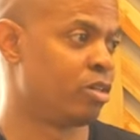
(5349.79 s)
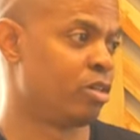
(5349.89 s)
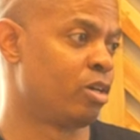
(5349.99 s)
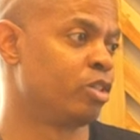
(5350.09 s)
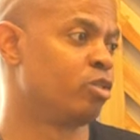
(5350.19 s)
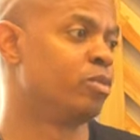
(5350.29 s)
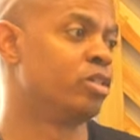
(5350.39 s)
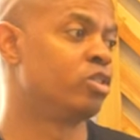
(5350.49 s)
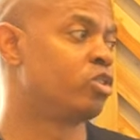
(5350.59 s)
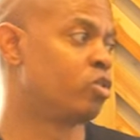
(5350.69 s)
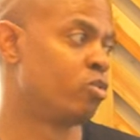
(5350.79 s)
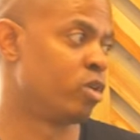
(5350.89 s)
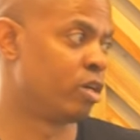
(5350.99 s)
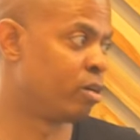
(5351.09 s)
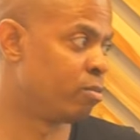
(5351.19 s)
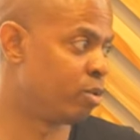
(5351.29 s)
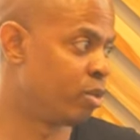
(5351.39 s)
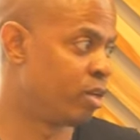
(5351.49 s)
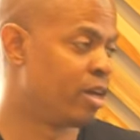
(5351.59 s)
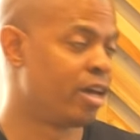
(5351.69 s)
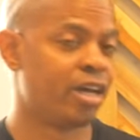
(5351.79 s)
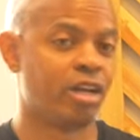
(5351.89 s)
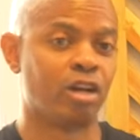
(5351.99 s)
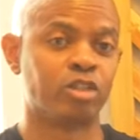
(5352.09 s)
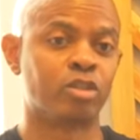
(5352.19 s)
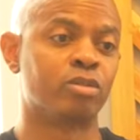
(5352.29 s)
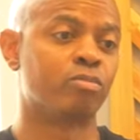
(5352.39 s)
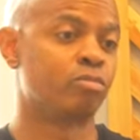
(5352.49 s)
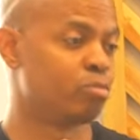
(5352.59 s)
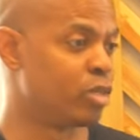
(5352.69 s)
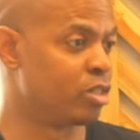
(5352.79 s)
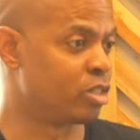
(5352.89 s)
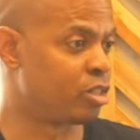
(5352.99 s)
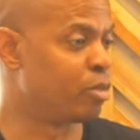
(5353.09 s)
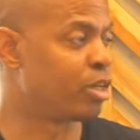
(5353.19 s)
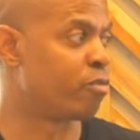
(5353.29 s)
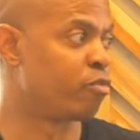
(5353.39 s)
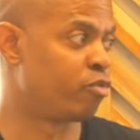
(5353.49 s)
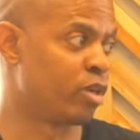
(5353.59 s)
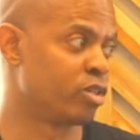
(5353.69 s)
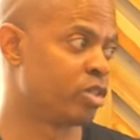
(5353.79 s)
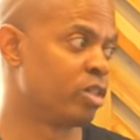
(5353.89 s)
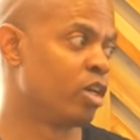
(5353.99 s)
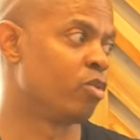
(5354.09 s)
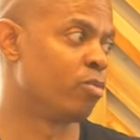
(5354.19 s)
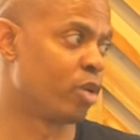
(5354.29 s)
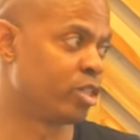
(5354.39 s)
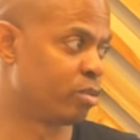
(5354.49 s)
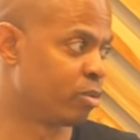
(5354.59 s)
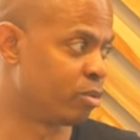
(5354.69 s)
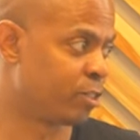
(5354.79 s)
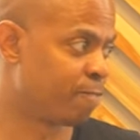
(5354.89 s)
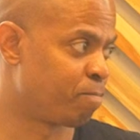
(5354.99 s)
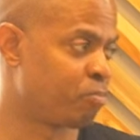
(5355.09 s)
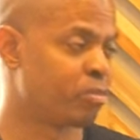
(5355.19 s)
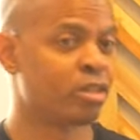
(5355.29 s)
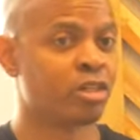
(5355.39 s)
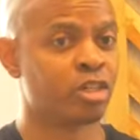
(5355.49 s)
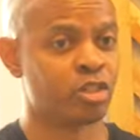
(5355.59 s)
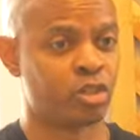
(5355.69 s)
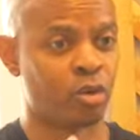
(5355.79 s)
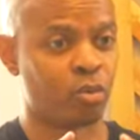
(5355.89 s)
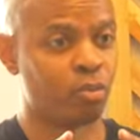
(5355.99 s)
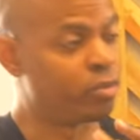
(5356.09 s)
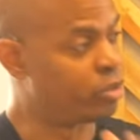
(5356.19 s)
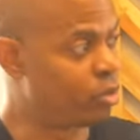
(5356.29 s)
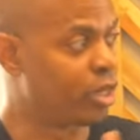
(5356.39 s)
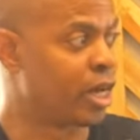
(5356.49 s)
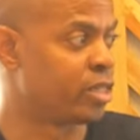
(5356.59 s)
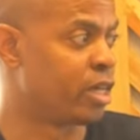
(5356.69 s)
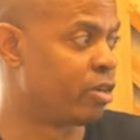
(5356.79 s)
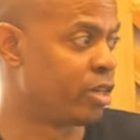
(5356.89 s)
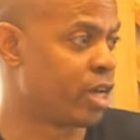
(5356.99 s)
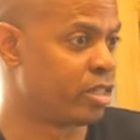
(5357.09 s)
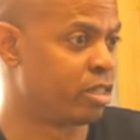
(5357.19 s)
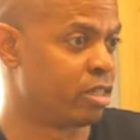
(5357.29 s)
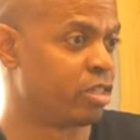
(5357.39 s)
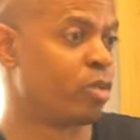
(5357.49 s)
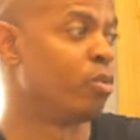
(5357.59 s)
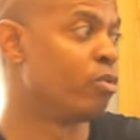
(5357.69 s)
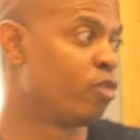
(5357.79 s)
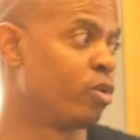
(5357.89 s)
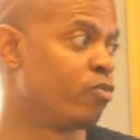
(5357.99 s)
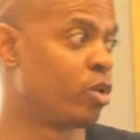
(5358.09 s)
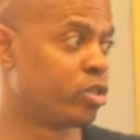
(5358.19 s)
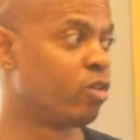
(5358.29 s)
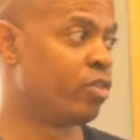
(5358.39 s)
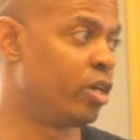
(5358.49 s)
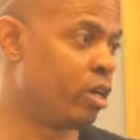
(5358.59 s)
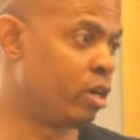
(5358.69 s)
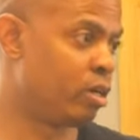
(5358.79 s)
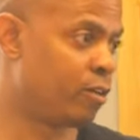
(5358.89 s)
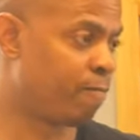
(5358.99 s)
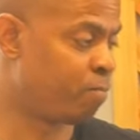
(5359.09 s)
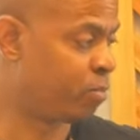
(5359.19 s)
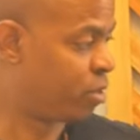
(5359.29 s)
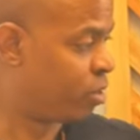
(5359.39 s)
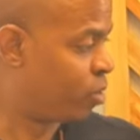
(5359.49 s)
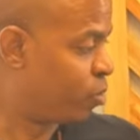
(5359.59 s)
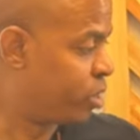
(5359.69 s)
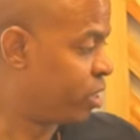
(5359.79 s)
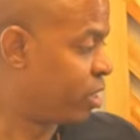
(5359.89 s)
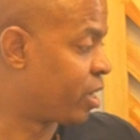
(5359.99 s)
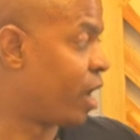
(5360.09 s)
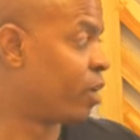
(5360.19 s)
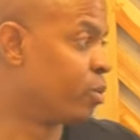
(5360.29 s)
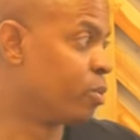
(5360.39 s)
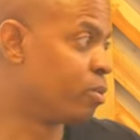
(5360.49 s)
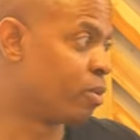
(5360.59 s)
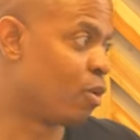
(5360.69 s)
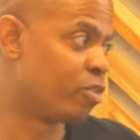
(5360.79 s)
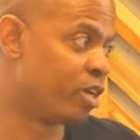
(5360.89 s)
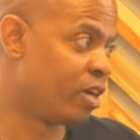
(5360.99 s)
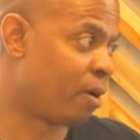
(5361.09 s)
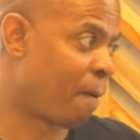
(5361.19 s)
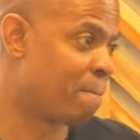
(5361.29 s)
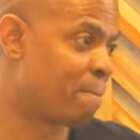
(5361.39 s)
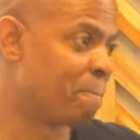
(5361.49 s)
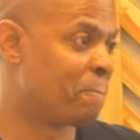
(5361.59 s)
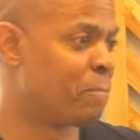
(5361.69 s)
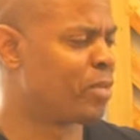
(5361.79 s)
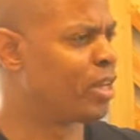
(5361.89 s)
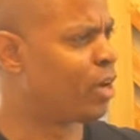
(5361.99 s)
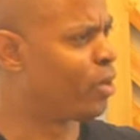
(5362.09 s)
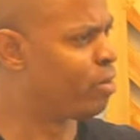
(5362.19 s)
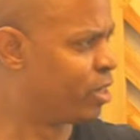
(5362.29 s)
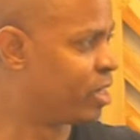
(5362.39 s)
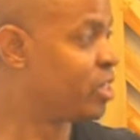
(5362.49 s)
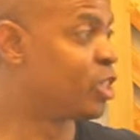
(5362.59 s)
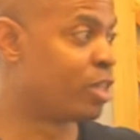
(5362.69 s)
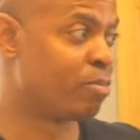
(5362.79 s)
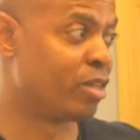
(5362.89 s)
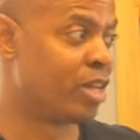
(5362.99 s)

it also means to rub, and it also means to become fierce and irrepressible. Mm -hmm. So we would utilize that on the continent. So when we're forced over here, we see the kakadu over here. They're like, wait a minute, this is something.